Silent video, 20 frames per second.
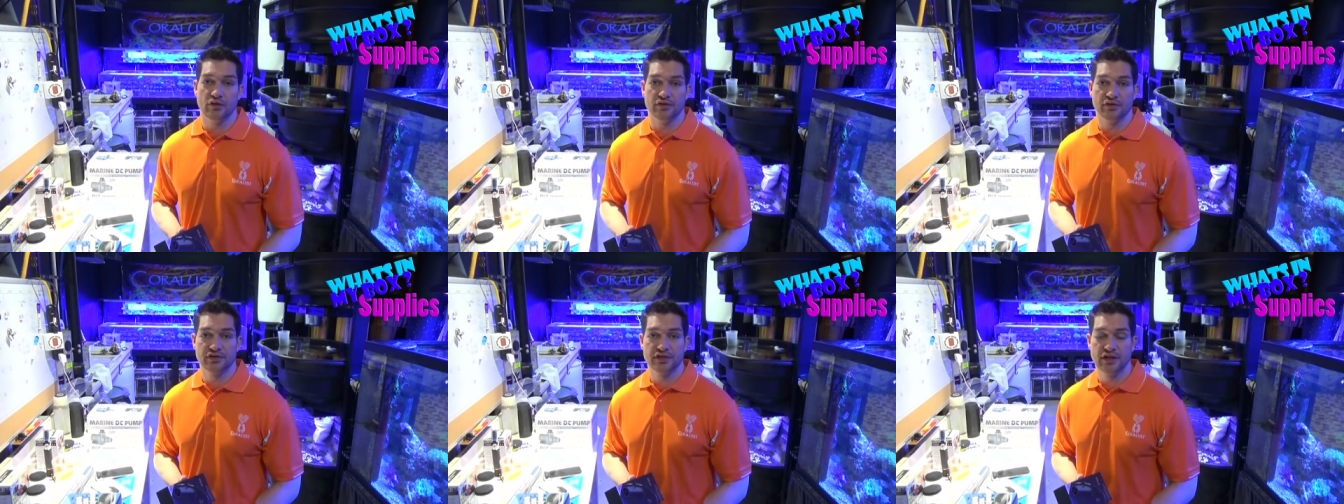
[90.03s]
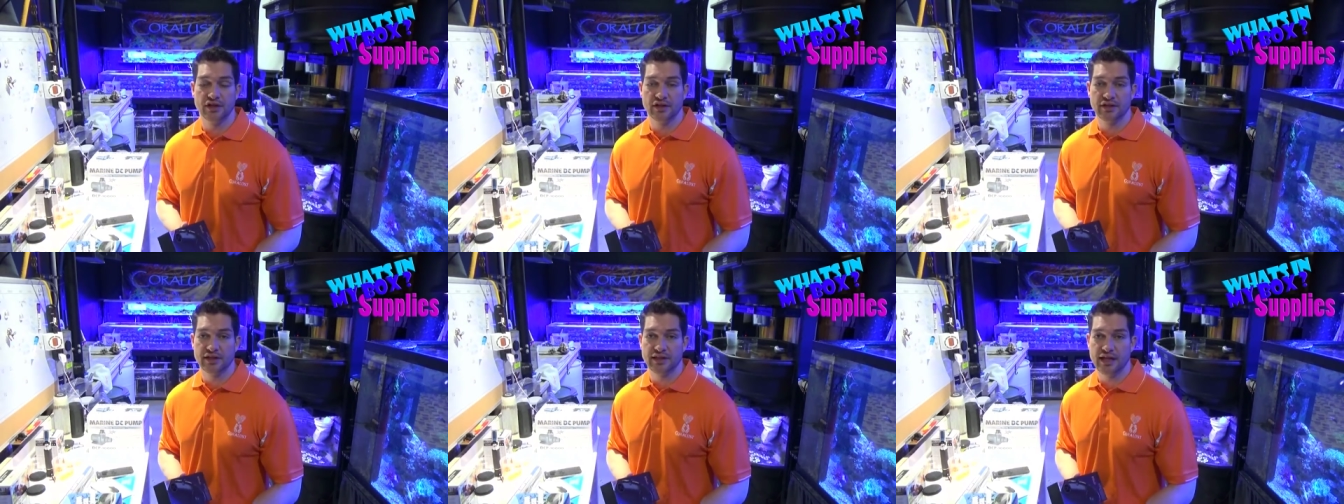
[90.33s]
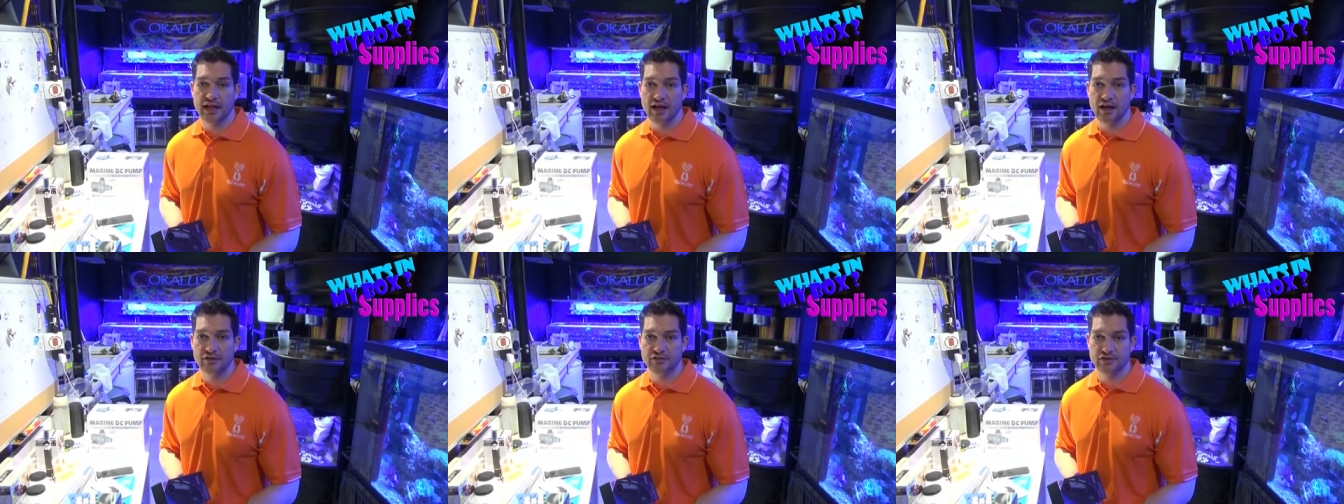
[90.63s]
If you're sitting on the
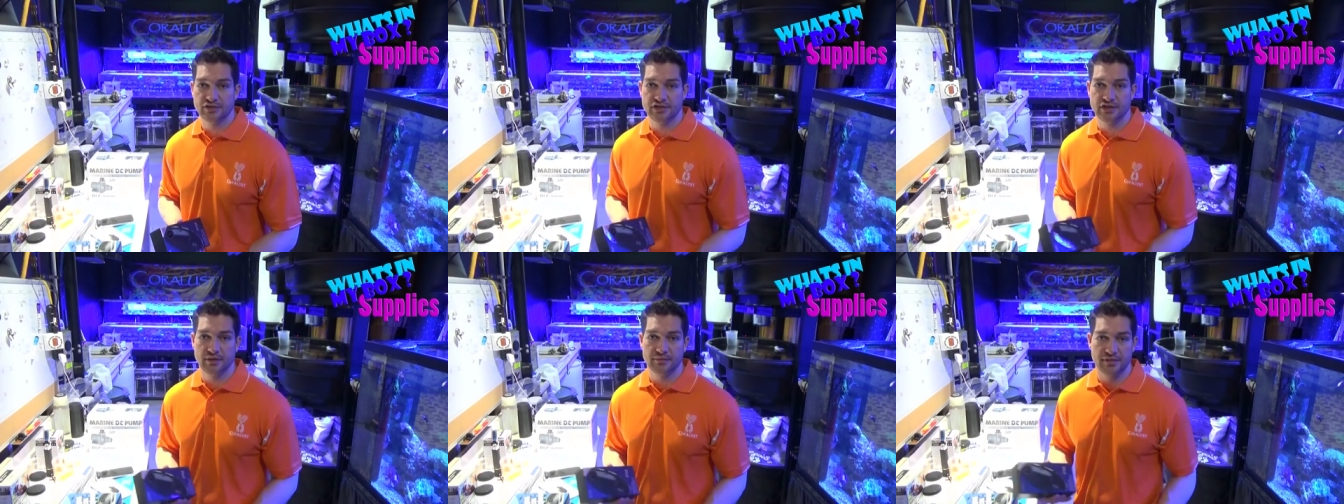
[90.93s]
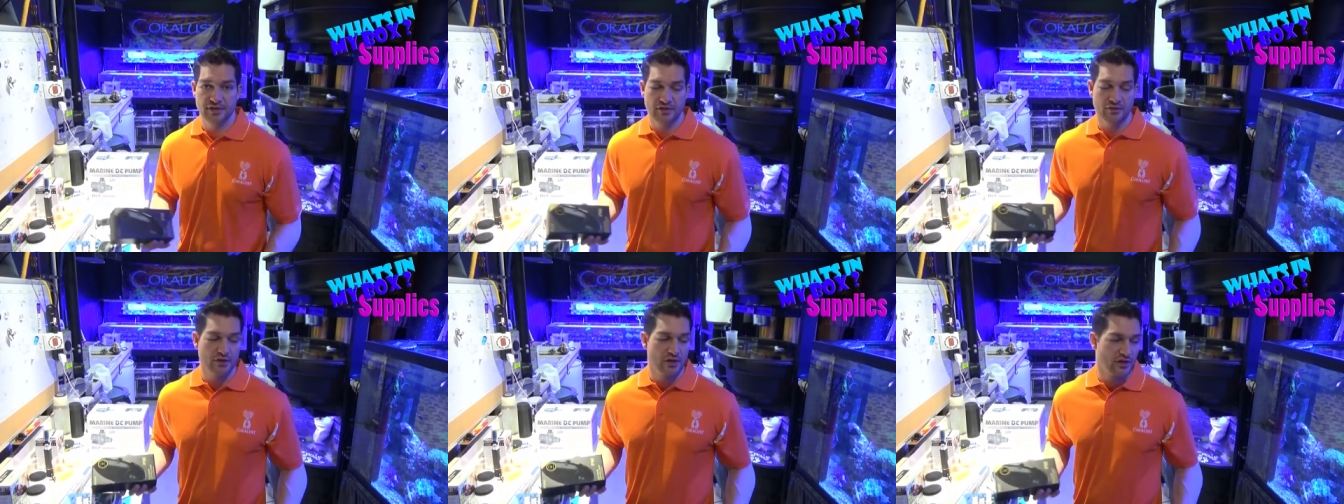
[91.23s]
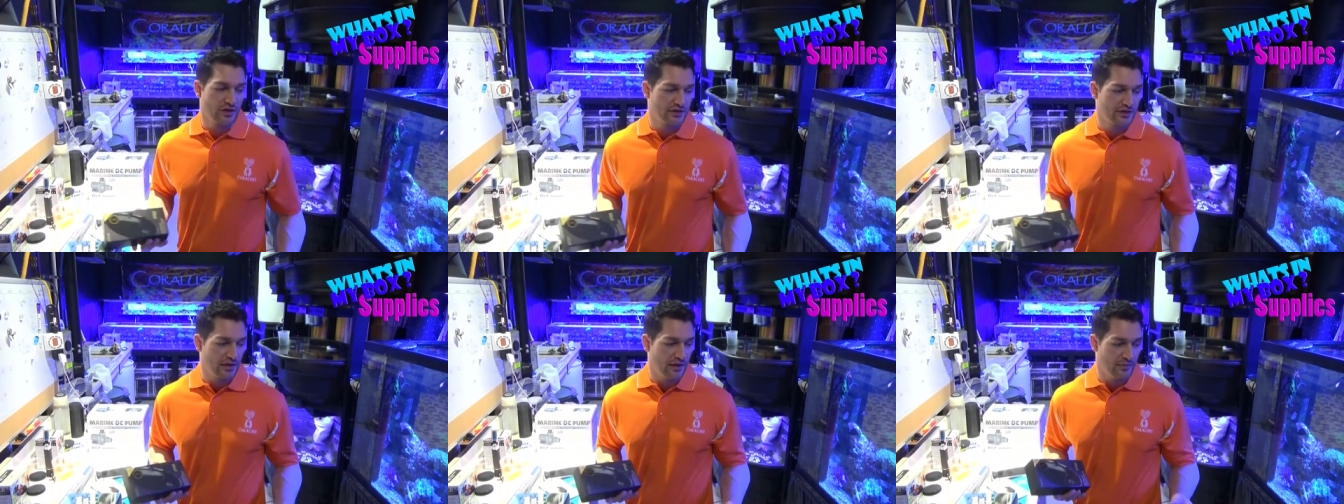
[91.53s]
couch or something, you want
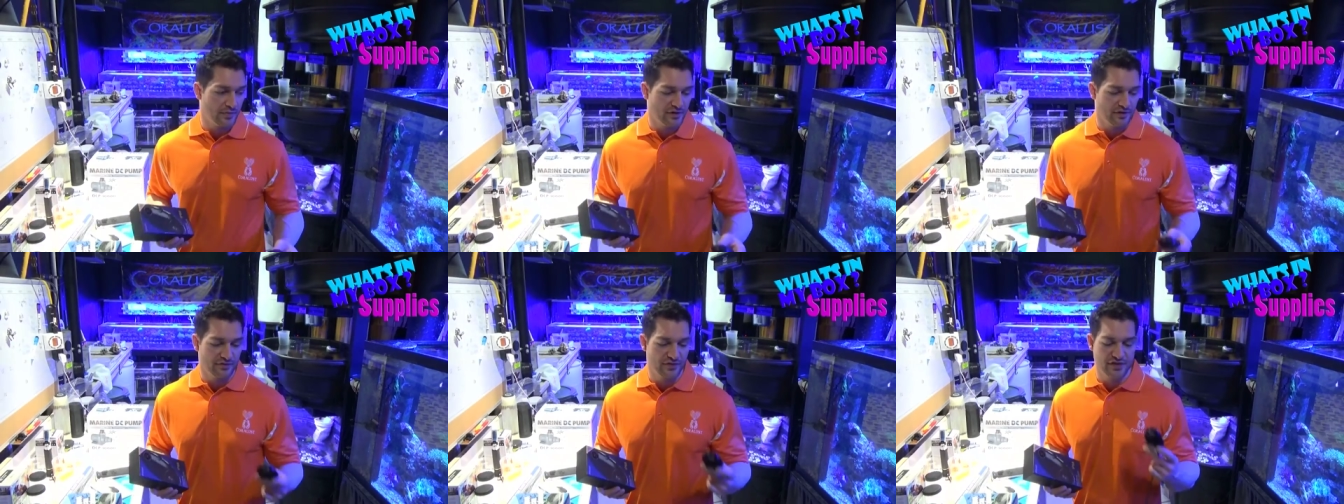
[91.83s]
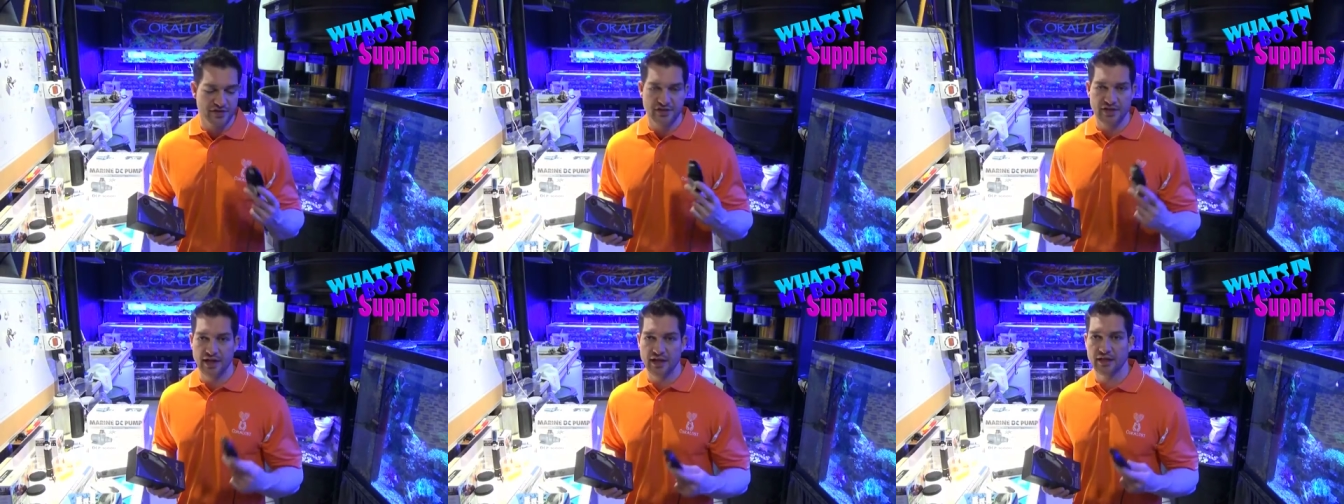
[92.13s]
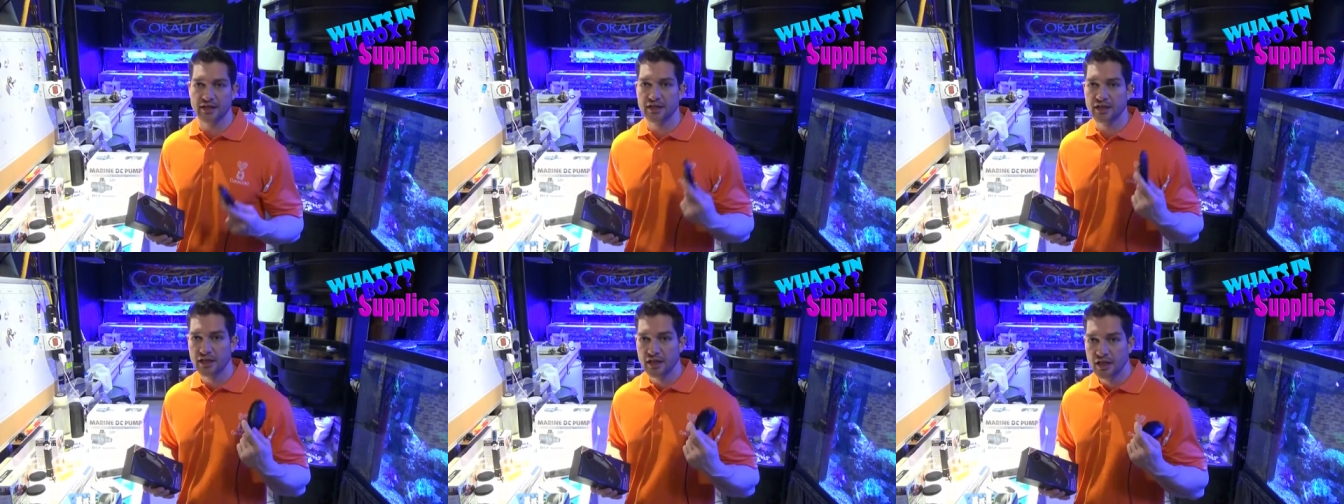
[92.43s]
to look something in your fish
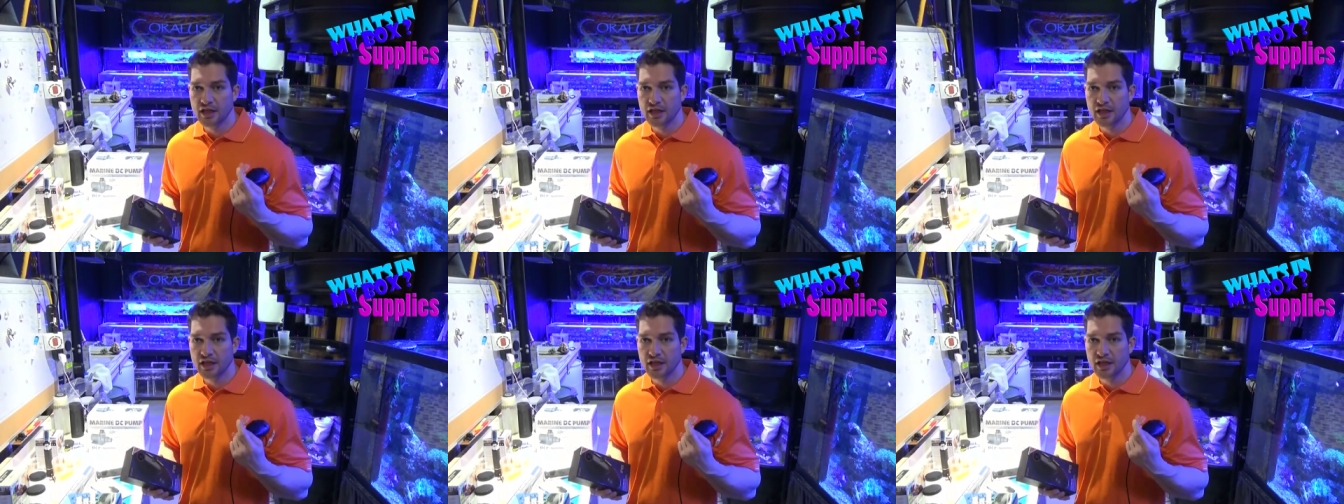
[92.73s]
tank,